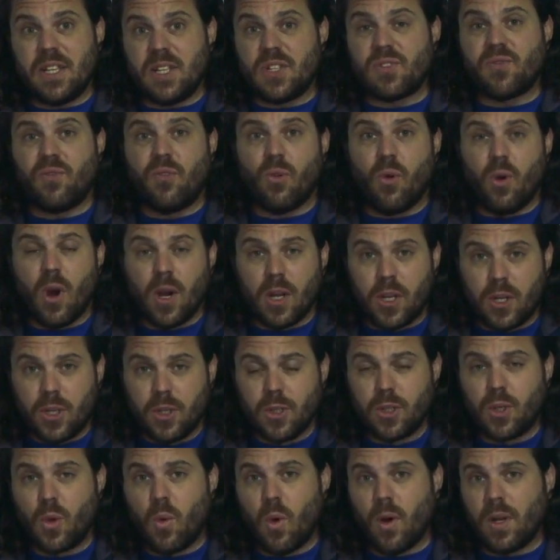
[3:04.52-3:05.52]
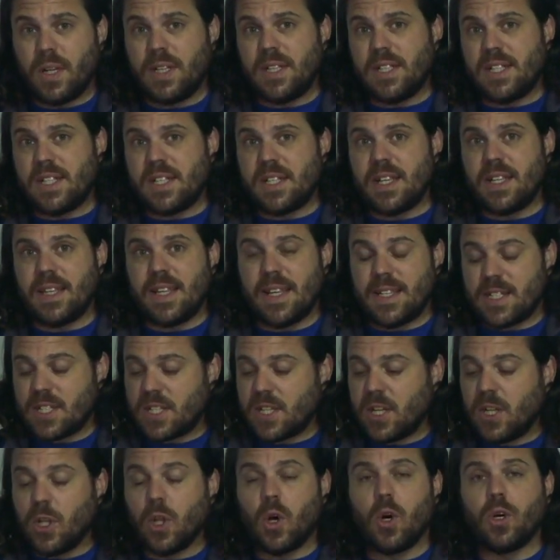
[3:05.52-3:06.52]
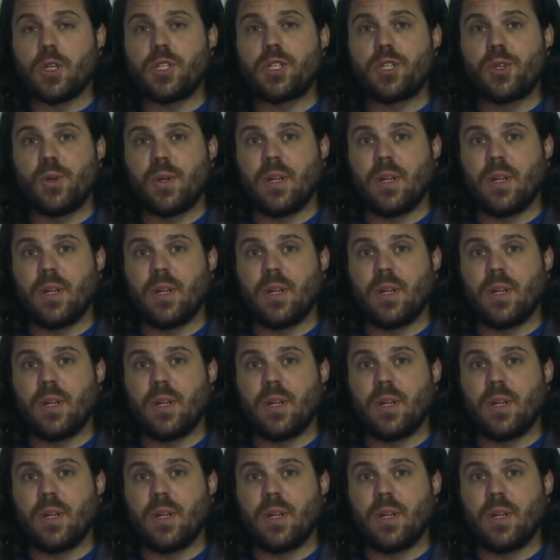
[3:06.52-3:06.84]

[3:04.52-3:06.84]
is for a good quality set that's going to last